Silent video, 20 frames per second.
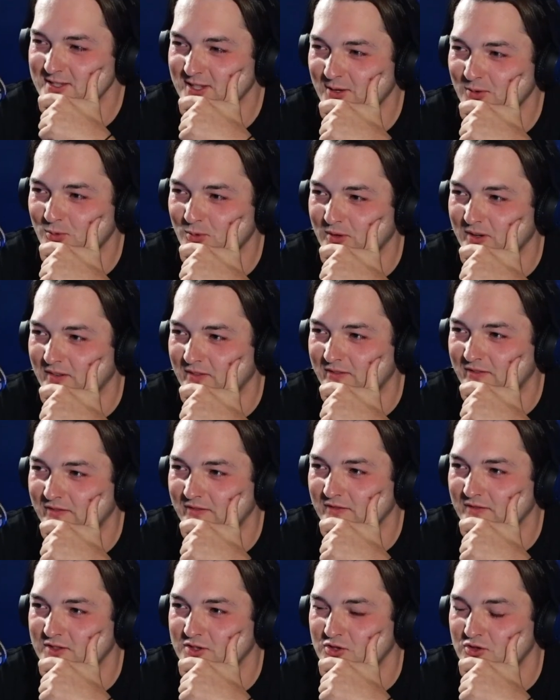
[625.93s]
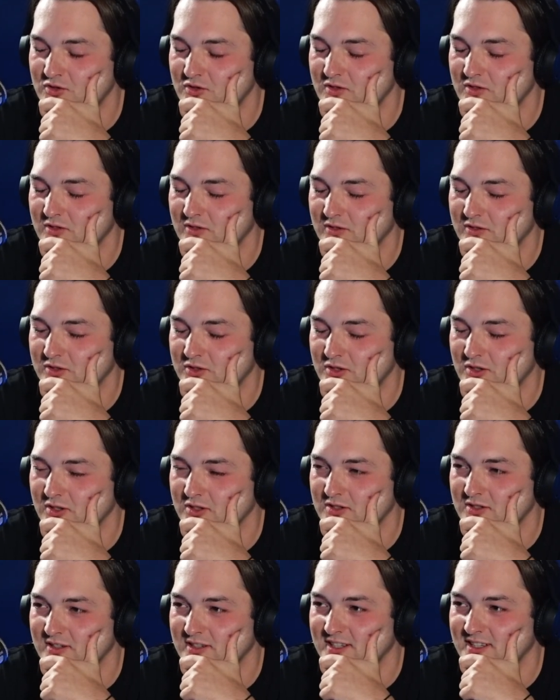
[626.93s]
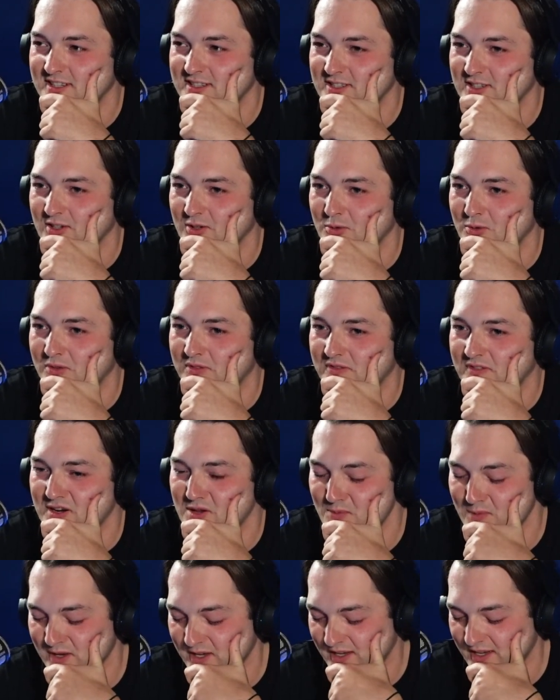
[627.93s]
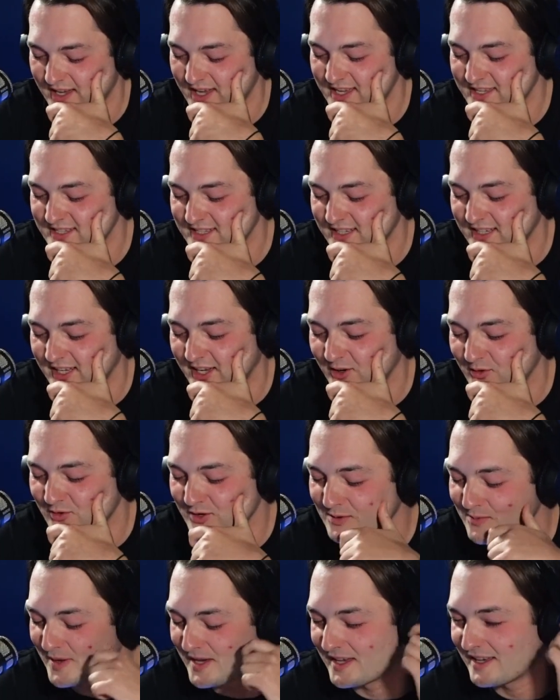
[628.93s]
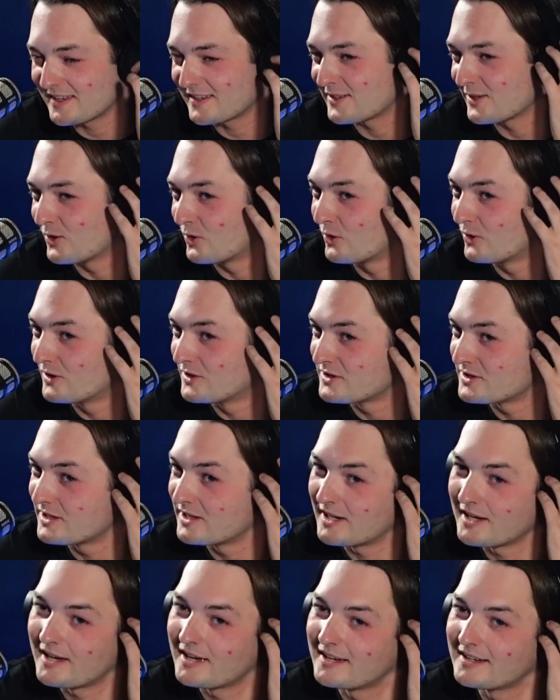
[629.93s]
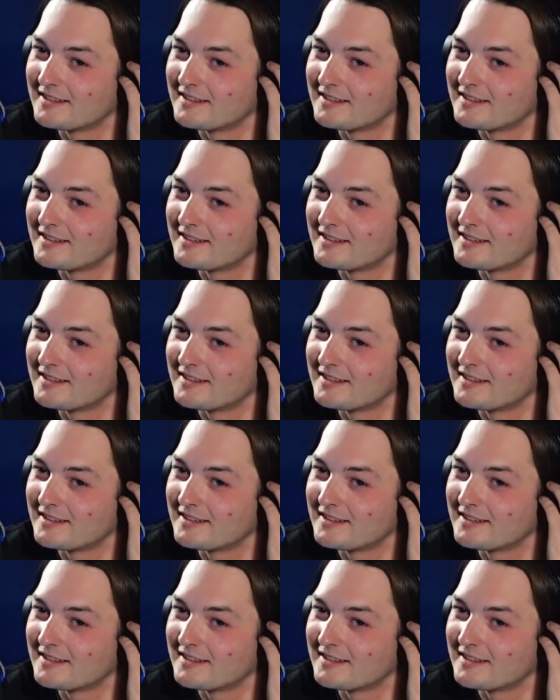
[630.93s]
how we're structuring this, how we're framing it. Is it a remake or is it